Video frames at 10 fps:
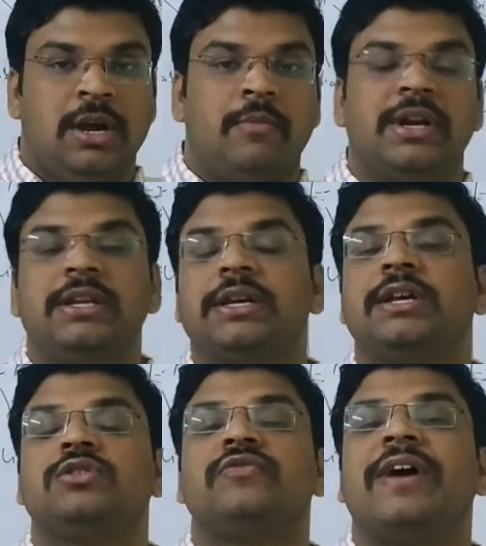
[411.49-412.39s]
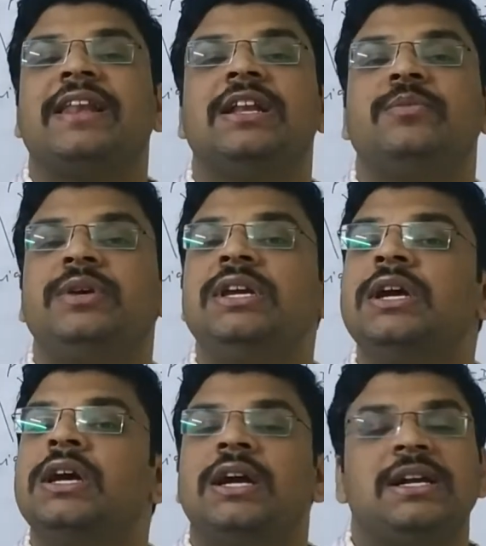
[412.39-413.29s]
But in case of LLP,
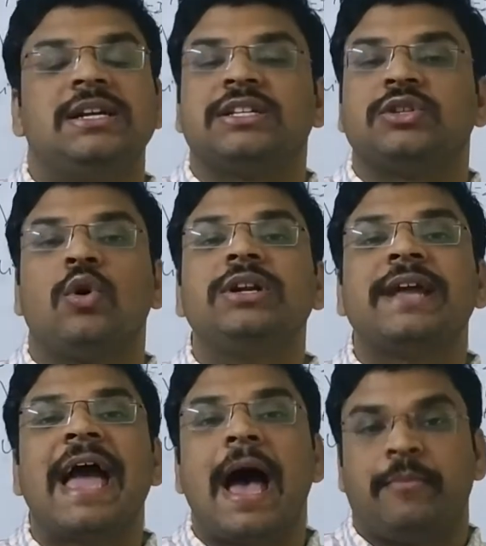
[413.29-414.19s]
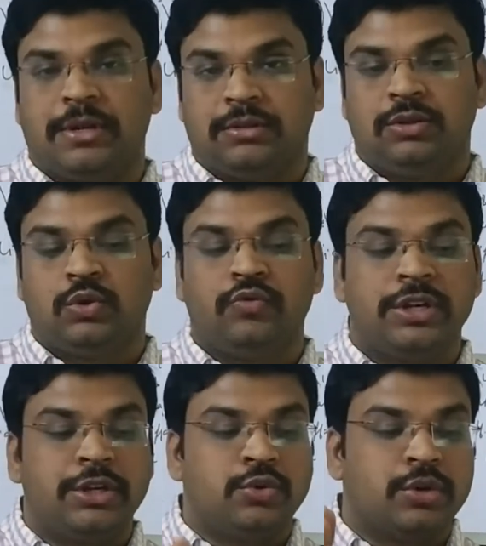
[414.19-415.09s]
it does not happen. So we
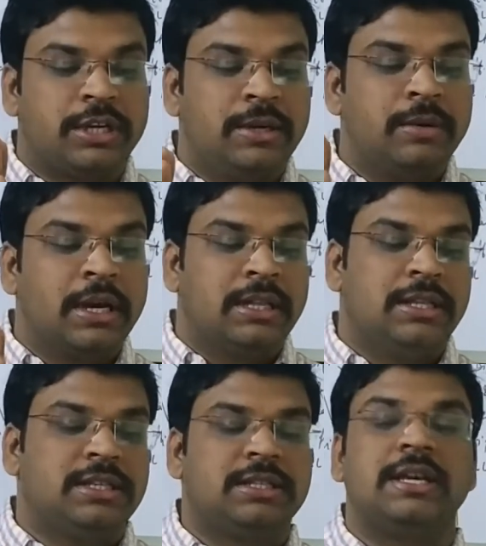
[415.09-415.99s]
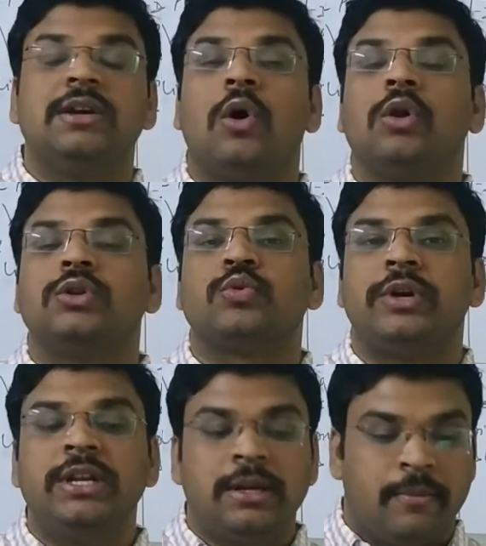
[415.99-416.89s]
need to keep this thing also
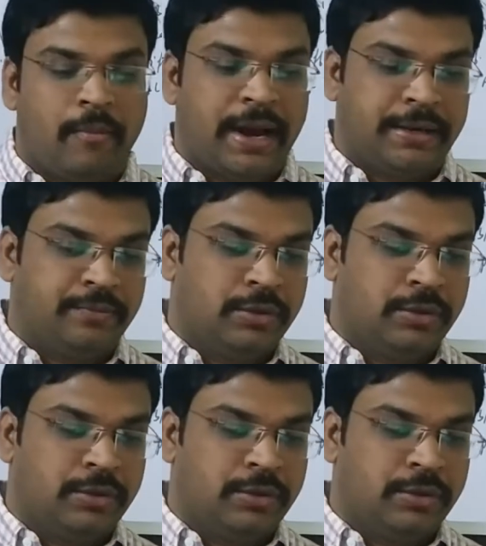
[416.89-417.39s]
in mind.